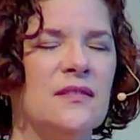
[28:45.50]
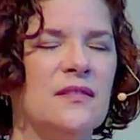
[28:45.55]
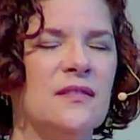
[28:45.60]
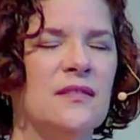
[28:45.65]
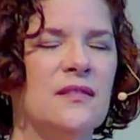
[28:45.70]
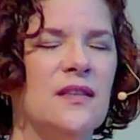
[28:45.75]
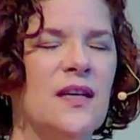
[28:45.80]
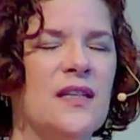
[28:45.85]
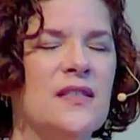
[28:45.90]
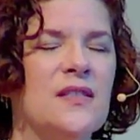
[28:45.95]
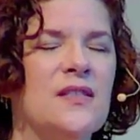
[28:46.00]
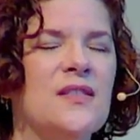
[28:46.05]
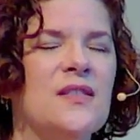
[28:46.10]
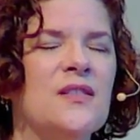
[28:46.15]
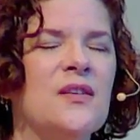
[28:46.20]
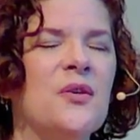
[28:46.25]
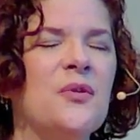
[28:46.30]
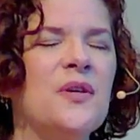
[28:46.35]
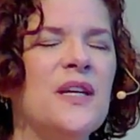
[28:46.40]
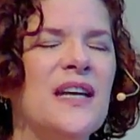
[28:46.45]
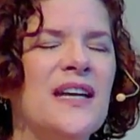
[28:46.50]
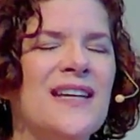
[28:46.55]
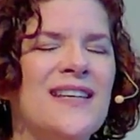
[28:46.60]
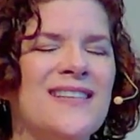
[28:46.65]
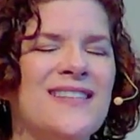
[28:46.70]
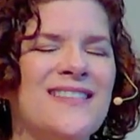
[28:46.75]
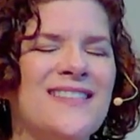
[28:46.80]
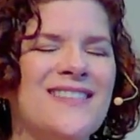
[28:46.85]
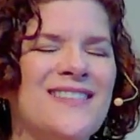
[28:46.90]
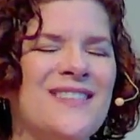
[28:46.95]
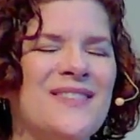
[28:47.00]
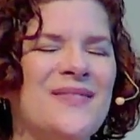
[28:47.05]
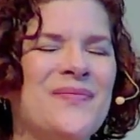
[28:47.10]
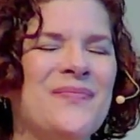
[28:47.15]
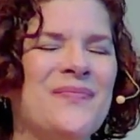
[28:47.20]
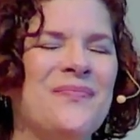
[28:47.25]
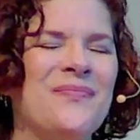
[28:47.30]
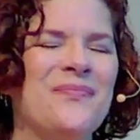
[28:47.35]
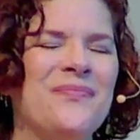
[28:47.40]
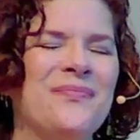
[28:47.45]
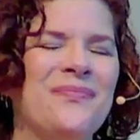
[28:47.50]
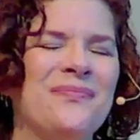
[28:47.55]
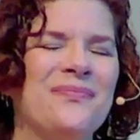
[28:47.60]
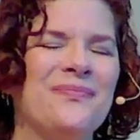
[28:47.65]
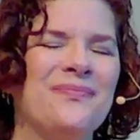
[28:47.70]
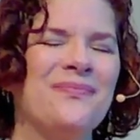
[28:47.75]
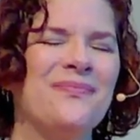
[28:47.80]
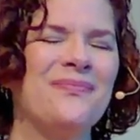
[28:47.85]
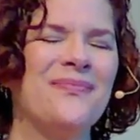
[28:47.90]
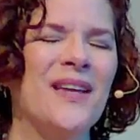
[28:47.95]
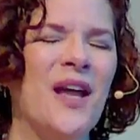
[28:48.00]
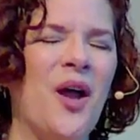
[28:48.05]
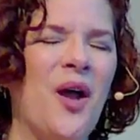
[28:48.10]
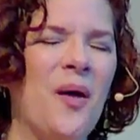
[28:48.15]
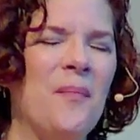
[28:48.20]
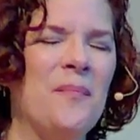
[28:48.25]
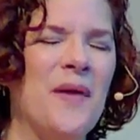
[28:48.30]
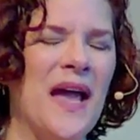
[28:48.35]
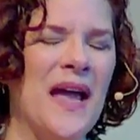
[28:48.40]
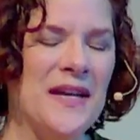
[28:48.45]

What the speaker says: And so it is. Amen.